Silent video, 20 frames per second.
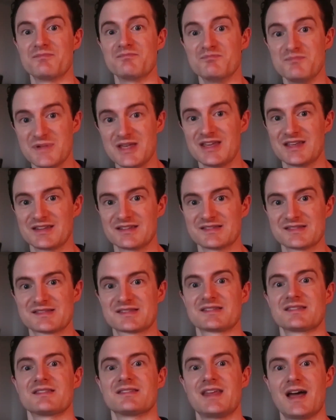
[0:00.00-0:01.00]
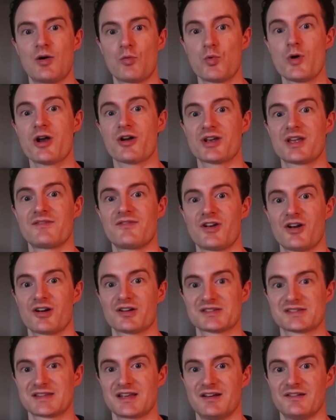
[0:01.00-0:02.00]
means that we are giving
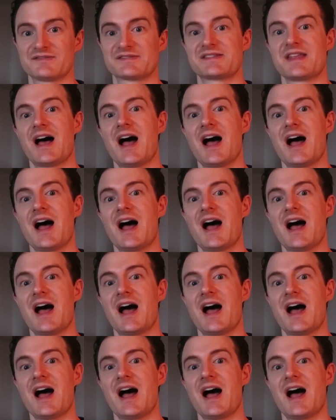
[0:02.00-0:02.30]
ourselves